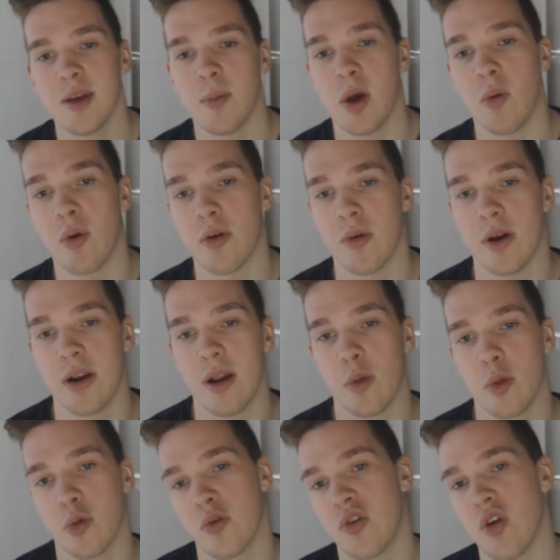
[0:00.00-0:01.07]
Might want to run another
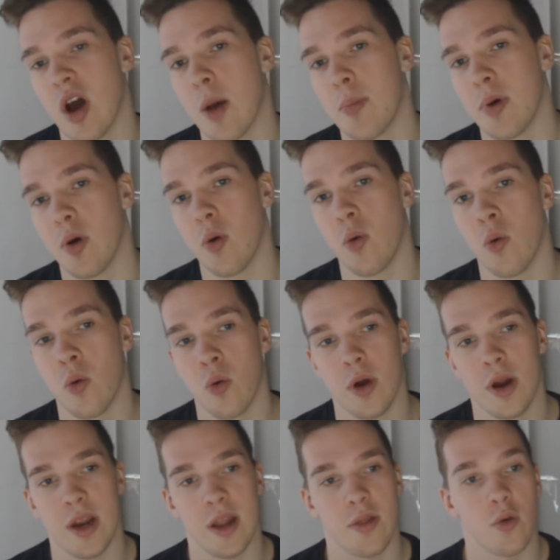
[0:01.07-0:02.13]
3-drop or
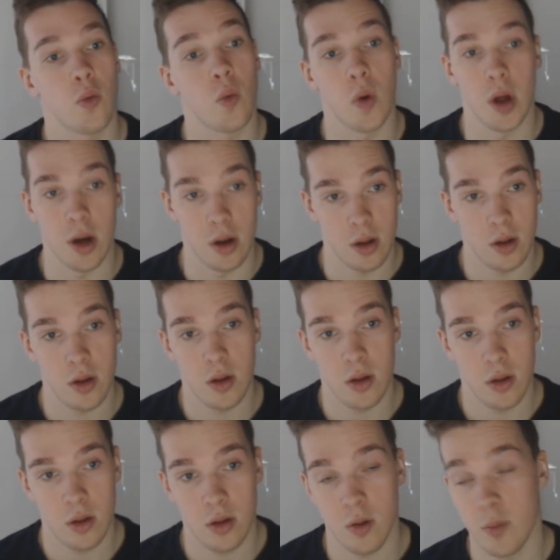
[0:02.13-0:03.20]
another 1.
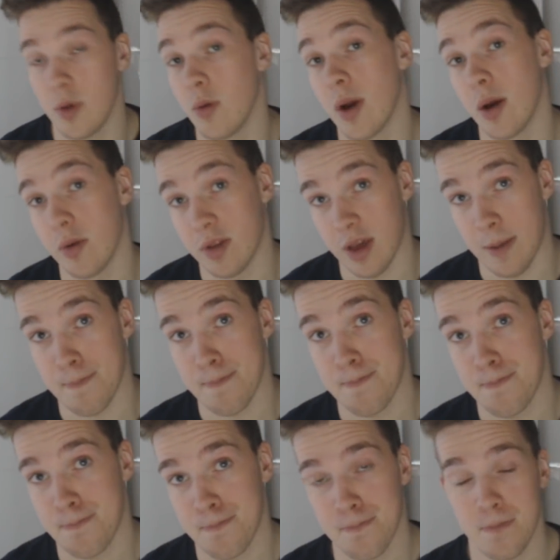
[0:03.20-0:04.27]
Be what I would say.
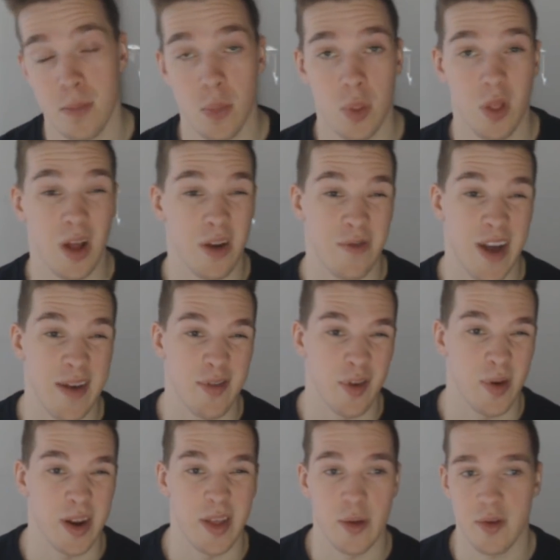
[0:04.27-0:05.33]
A lot of 5s
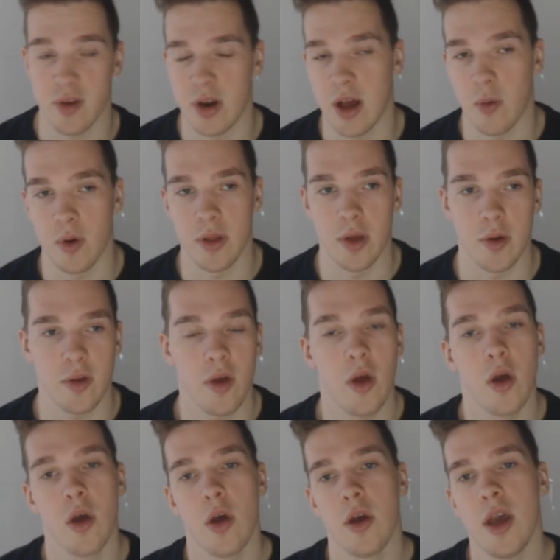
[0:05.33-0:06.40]
already though, so not one of those.
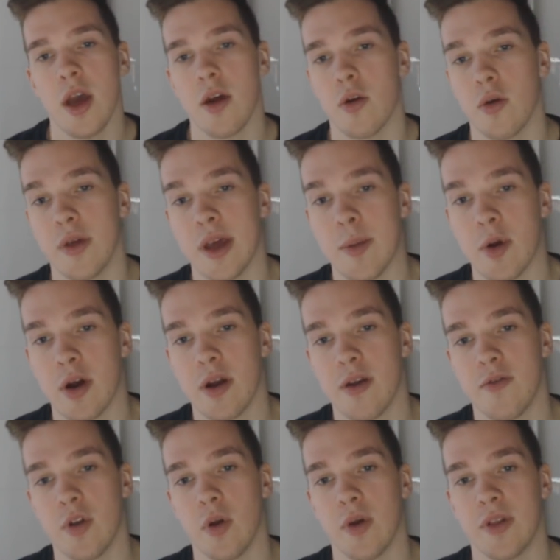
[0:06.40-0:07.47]
Yeah, early game card
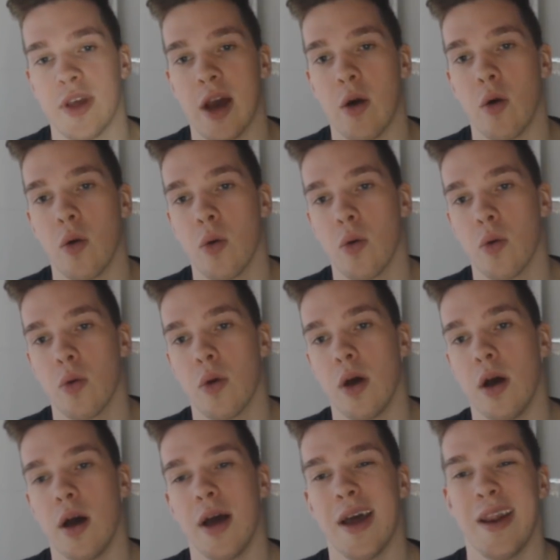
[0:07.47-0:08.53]
if you don't like the Owl.
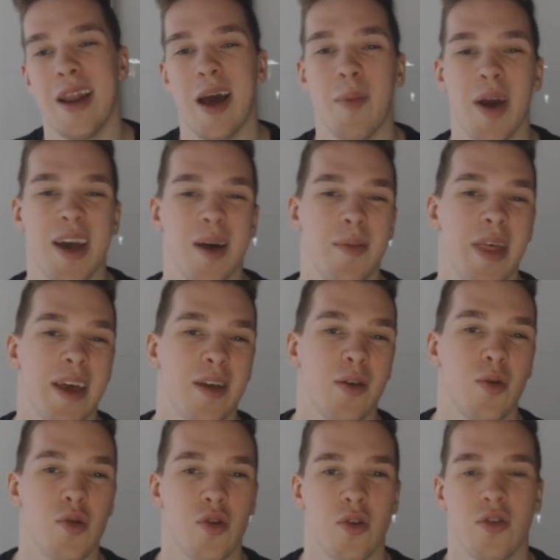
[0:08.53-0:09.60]
And I might come to that
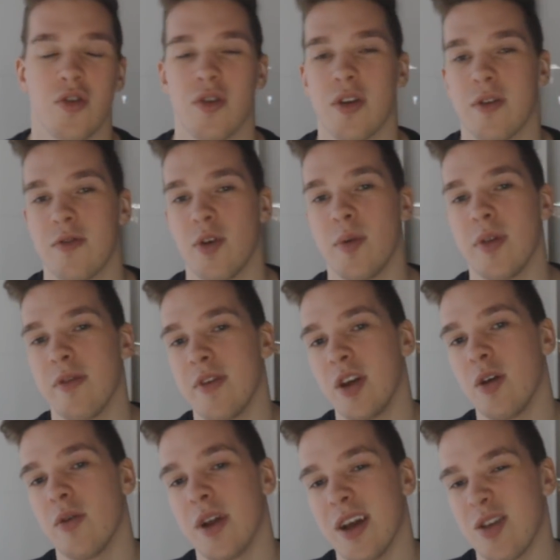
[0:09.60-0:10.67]
conclusion during filming the
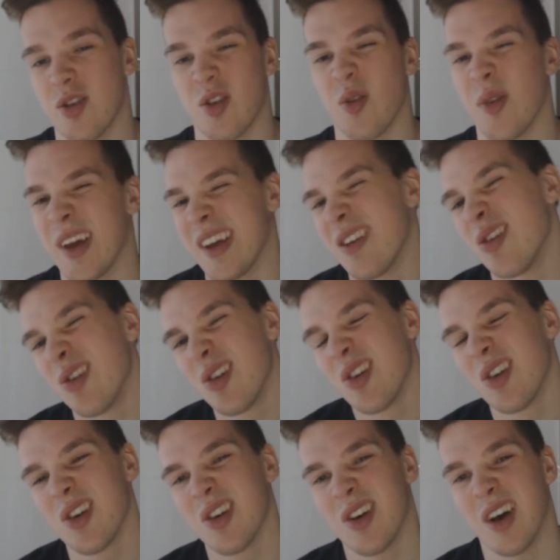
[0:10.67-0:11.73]
video that I just don't like it.
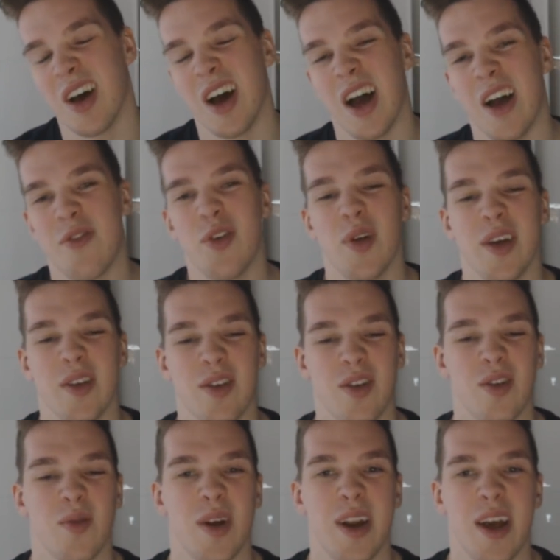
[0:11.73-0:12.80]
I feel like this
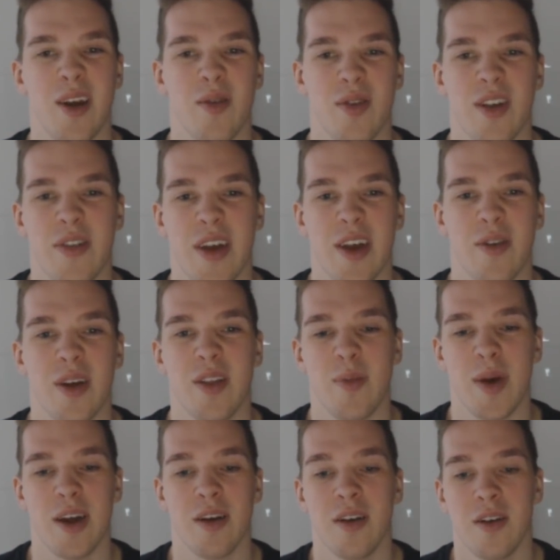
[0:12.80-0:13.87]
card right now is not that great in
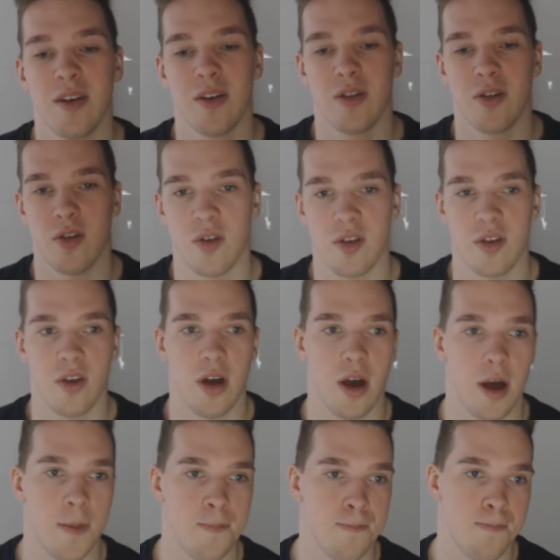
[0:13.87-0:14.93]
the meta. Just,
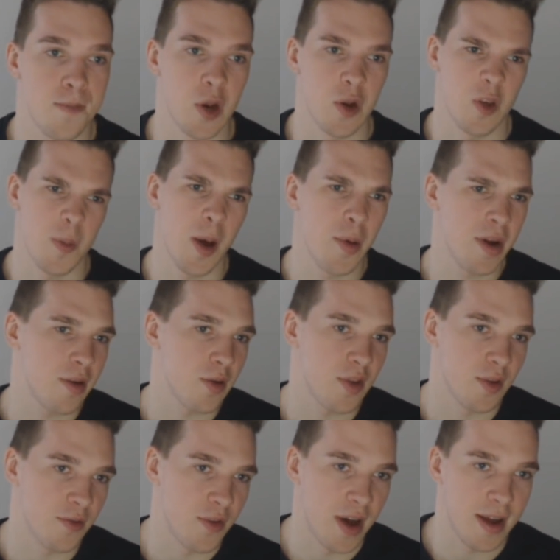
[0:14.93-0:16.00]
Spellbreaker is
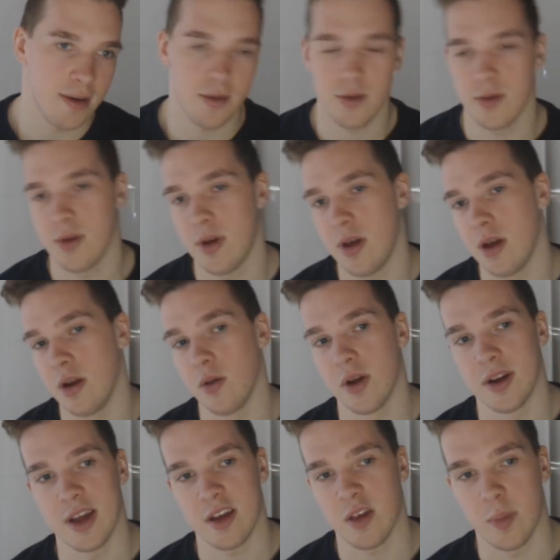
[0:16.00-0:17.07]
still fine, and a lot of
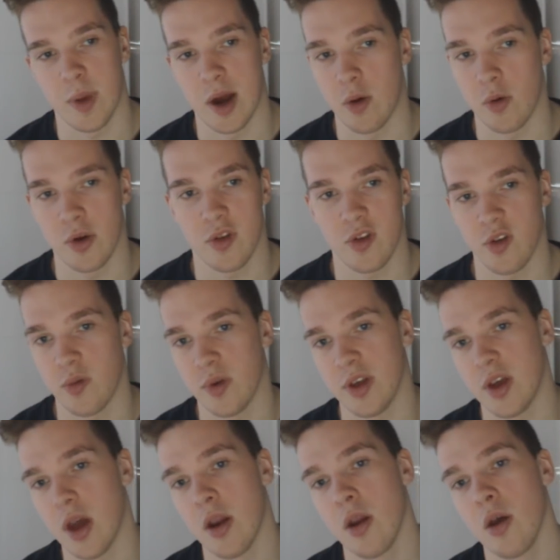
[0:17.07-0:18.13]
decks like Pyro Warrior is still really
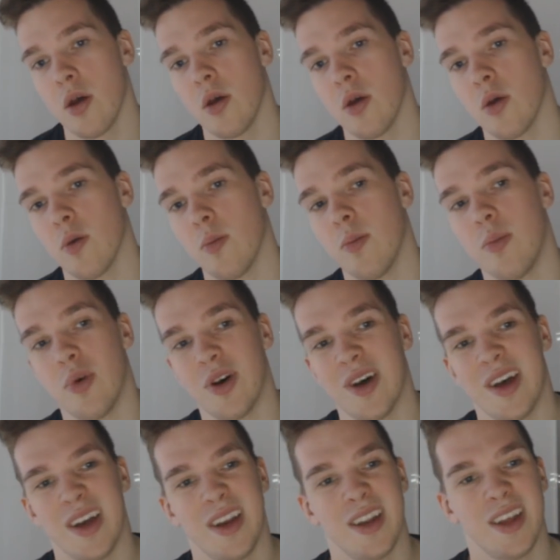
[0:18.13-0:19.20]
good.
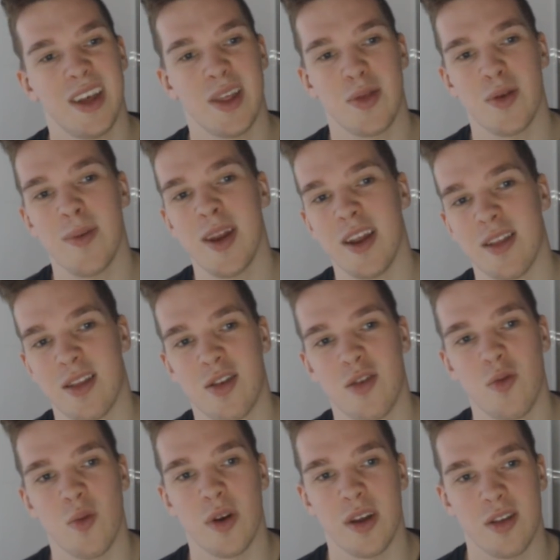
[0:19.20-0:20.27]
But a 3-mana
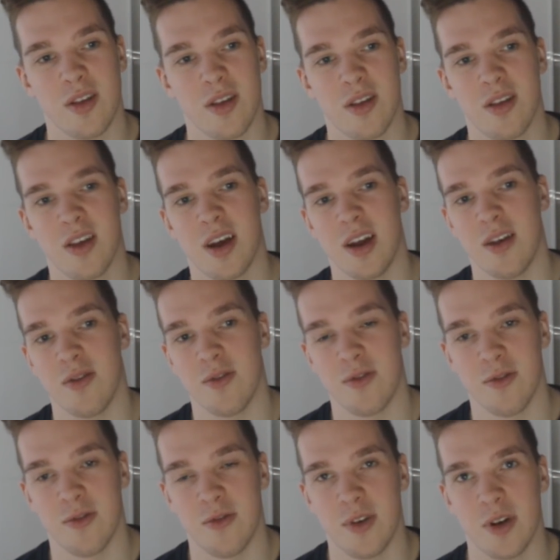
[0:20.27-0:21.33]
2-1 is just kind of
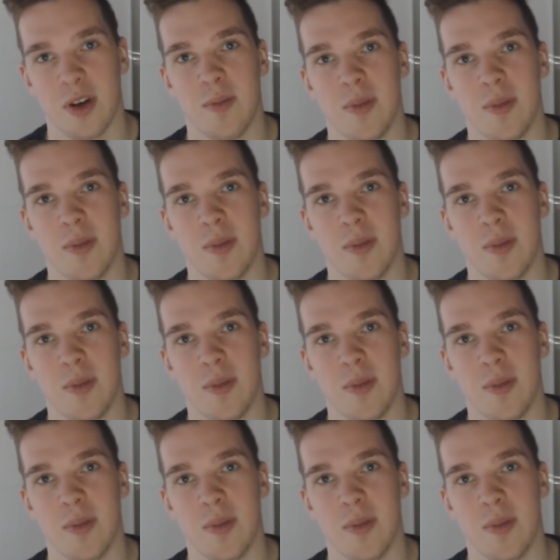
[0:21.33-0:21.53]
very